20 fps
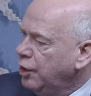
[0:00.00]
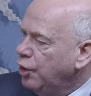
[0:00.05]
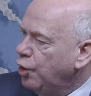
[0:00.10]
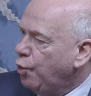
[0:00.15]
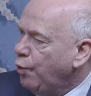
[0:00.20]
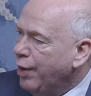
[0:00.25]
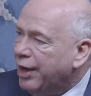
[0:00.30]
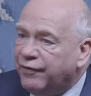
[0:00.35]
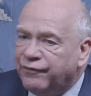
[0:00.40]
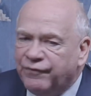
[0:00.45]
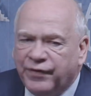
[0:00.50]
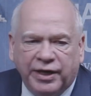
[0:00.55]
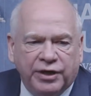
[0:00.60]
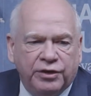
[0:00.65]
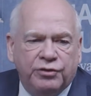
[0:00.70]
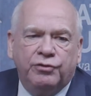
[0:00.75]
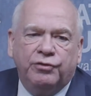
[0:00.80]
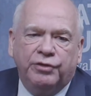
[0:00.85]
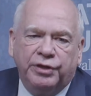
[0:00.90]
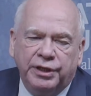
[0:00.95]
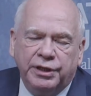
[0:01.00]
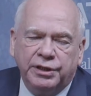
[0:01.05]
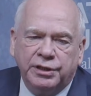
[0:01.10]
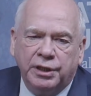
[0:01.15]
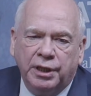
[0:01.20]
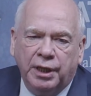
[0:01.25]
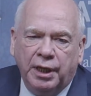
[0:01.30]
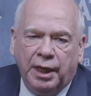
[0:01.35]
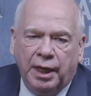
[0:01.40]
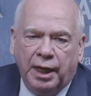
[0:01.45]
Quick victories
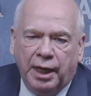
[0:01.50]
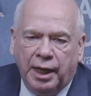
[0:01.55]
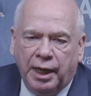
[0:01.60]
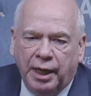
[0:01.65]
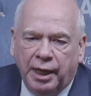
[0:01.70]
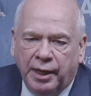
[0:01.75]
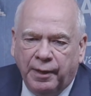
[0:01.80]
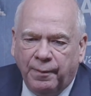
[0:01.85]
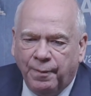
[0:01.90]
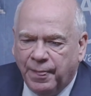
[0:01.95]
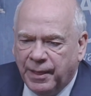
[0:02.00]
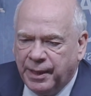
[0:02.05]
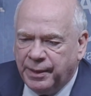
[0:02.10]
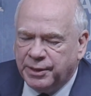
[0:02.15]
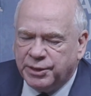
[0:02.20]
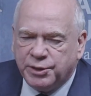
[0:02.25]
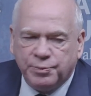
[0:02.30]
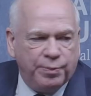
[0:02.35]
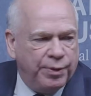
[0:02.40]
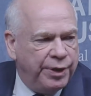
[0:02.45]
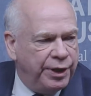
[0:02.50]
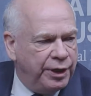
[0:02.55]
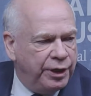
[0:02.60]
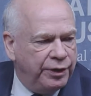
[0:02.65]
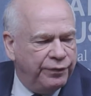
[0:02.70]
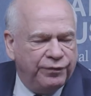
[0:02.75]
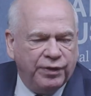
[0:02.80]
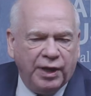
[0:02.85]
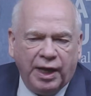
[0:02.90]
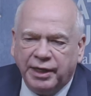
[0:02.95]
um, in the spring
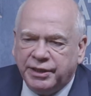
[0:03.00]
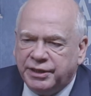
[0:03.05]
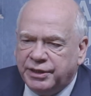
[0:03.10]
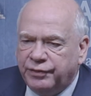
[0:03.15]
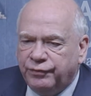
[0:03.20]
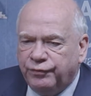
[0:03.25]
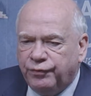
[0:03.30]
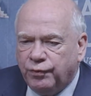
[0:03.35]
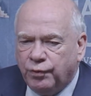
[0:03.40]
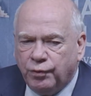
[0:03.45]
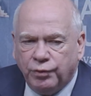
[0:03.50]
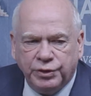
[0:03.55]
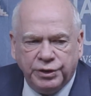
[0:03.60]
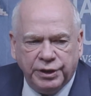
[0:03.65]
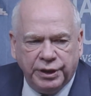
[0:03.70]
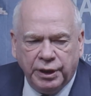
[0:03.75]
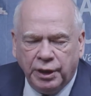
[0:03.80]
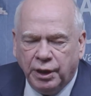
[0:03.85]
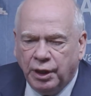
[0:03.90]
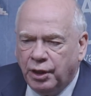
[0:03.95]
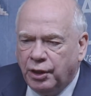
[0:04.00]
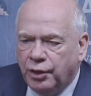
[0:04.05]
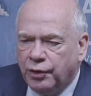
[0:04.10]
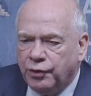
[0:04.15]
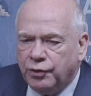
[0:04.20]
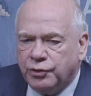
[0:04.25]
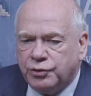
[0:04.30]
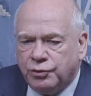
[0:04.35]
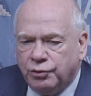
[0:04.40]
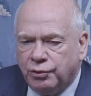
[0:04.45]
of 1940
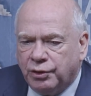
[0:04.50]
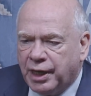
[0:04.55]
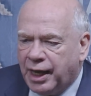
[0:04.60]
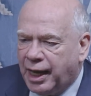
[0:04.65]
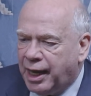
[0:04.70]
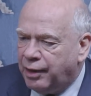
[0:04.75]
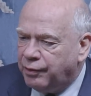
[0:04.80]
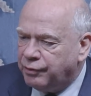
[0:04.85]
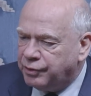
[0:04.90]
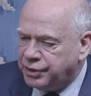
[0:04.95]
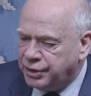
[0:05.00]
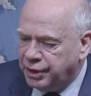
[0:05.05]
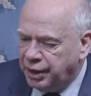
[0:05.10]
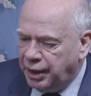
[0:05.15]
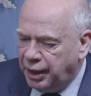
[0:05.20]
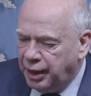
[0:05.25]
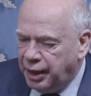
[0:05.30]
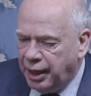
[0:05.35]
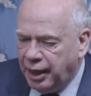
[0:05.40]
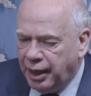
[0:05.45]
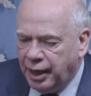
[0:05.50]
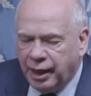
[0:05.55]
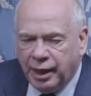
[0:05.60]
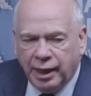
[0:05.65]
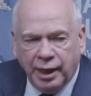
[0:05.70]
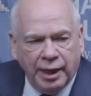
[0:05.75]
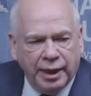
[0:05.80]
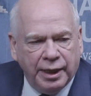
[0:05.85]
that took out uh,